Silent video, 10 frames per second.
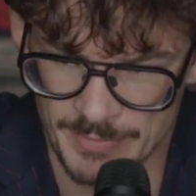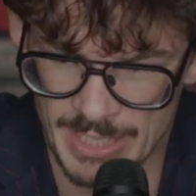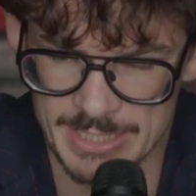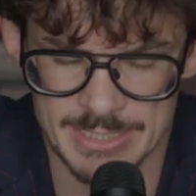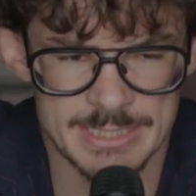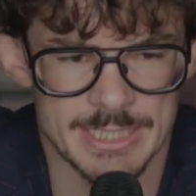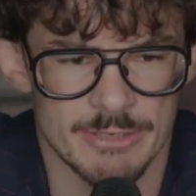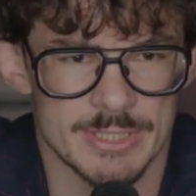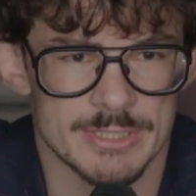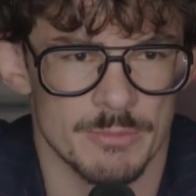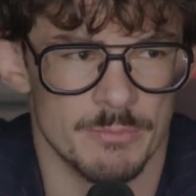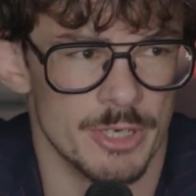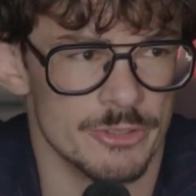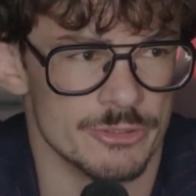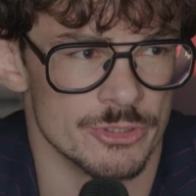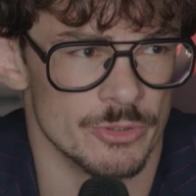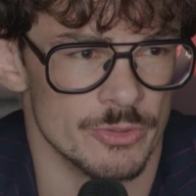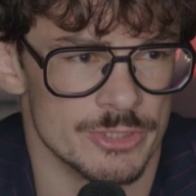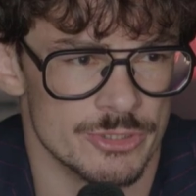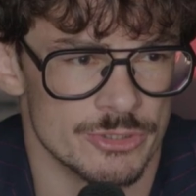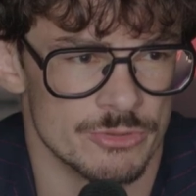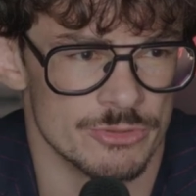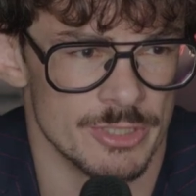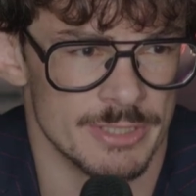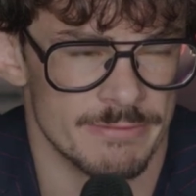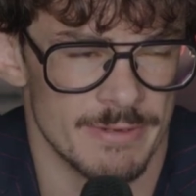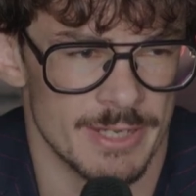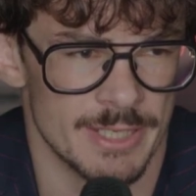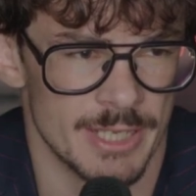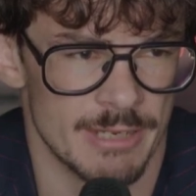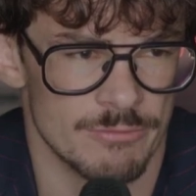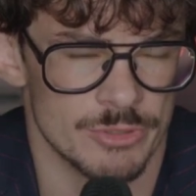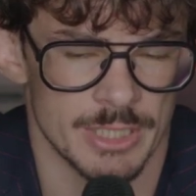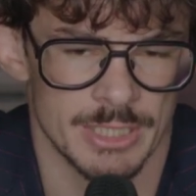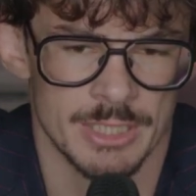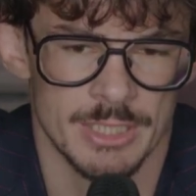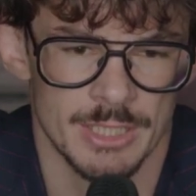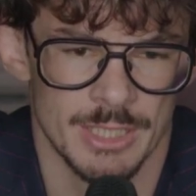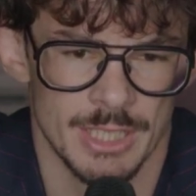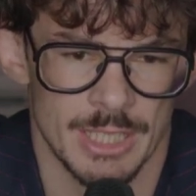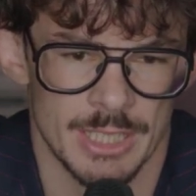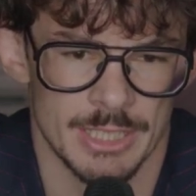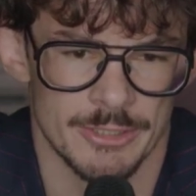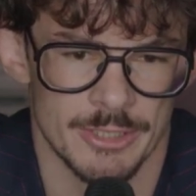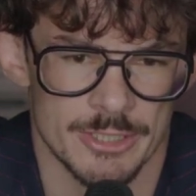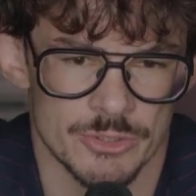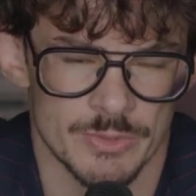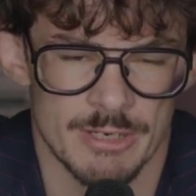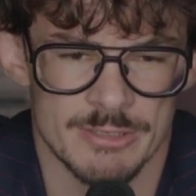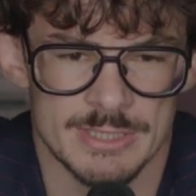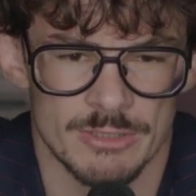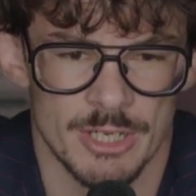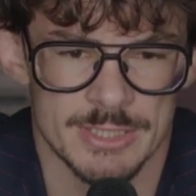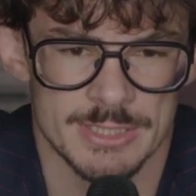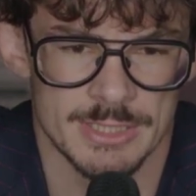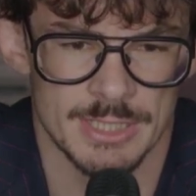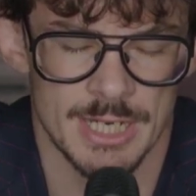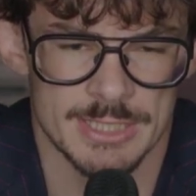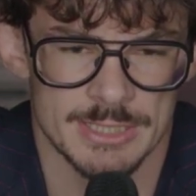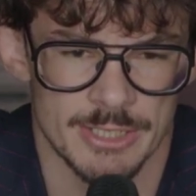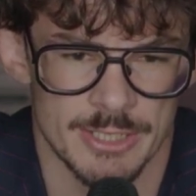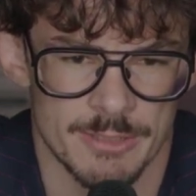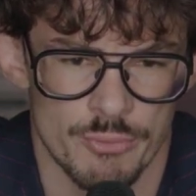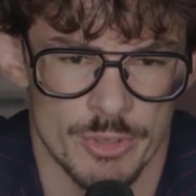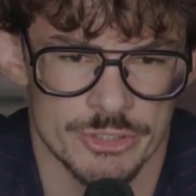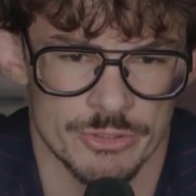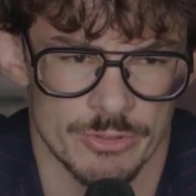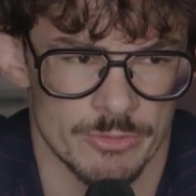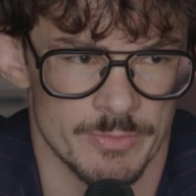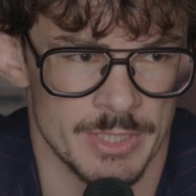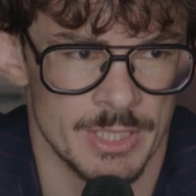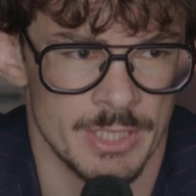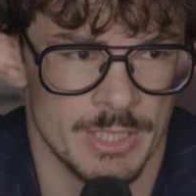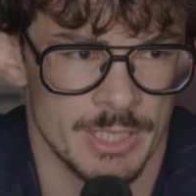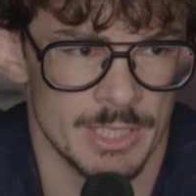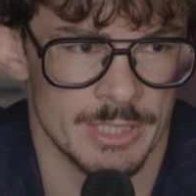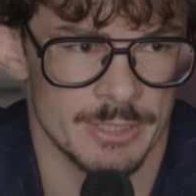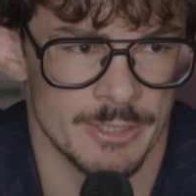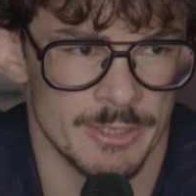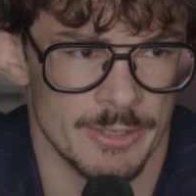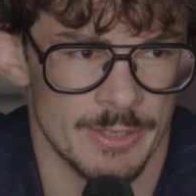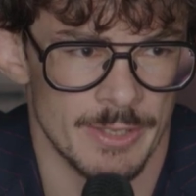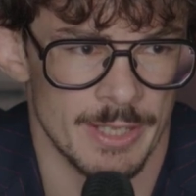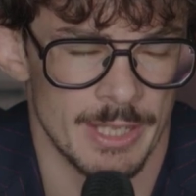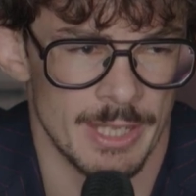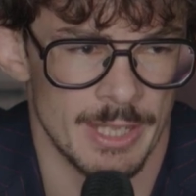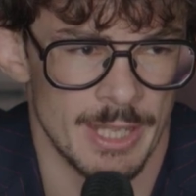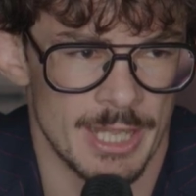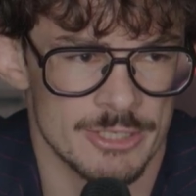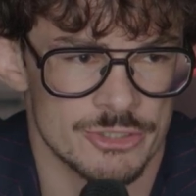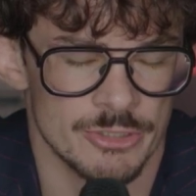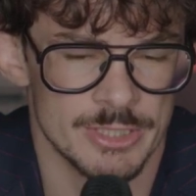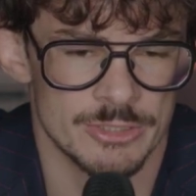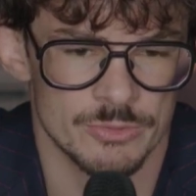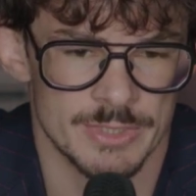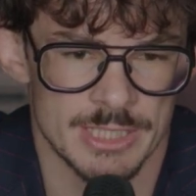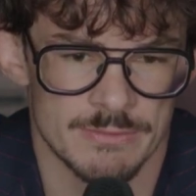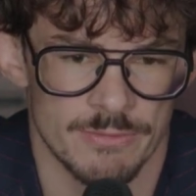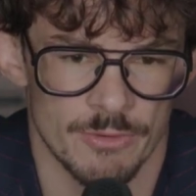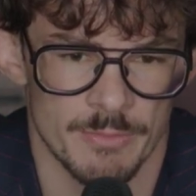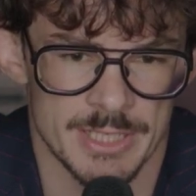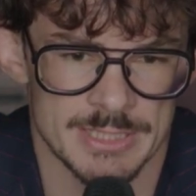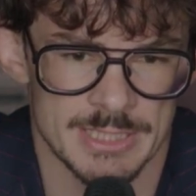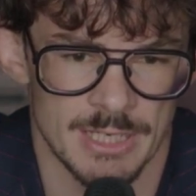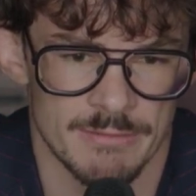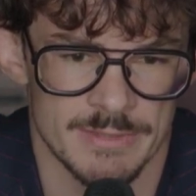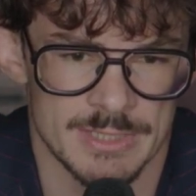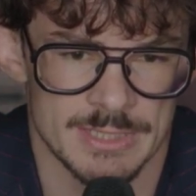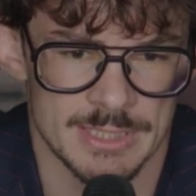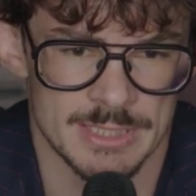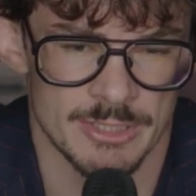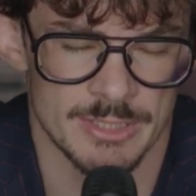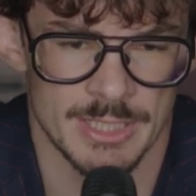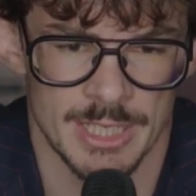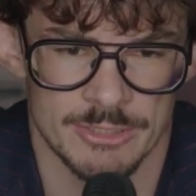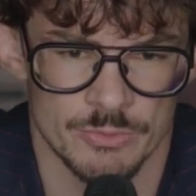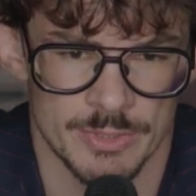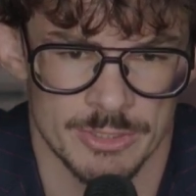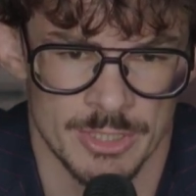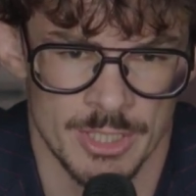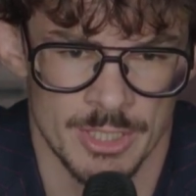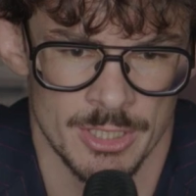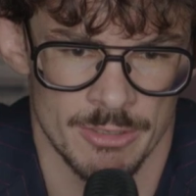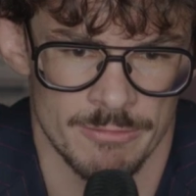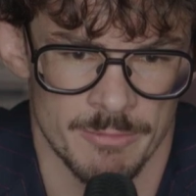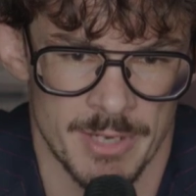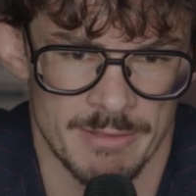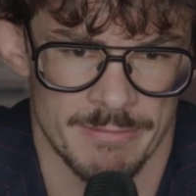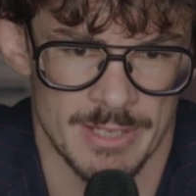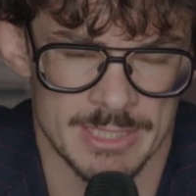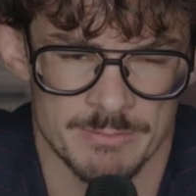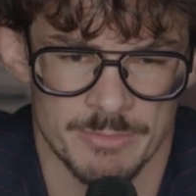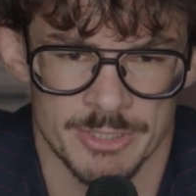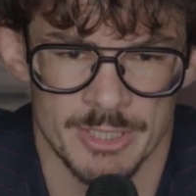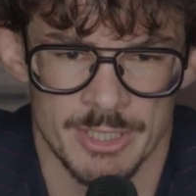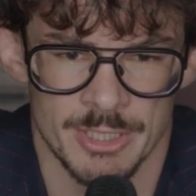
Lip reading: And this year, it's a bonus. You know, it's just to solidify everything, and so there is less pressure on me. And I actually do that for myself this season. I do it for my fans, but